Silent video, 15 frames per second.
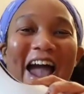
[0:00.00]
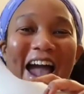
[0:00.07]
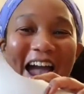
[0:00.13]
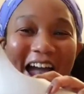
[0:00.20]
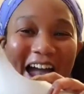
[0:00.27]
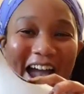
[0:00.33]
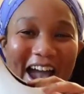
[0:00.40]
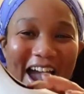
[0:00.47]

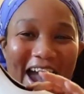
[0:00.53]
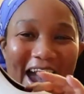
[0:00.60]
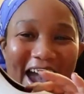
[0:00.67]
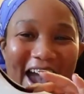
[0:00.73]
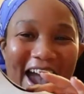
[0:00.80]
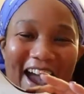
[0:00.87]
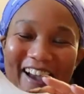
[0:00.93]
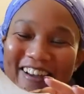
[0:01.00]

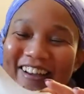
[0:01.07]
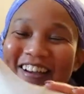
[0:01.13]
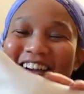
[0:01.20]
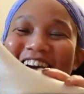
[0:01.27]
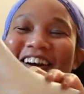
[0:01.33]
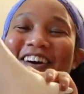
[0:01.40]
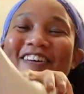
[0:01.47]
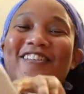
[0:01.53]

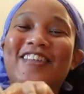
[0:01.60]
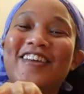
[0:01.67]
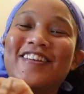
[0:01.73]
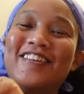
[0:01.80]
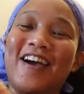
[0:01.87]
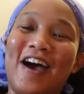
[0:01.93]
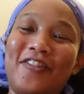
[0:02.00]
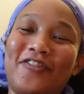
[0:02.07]
Ah! Are
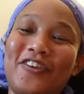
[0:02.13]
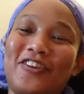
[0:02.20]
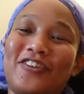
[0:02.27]
they not the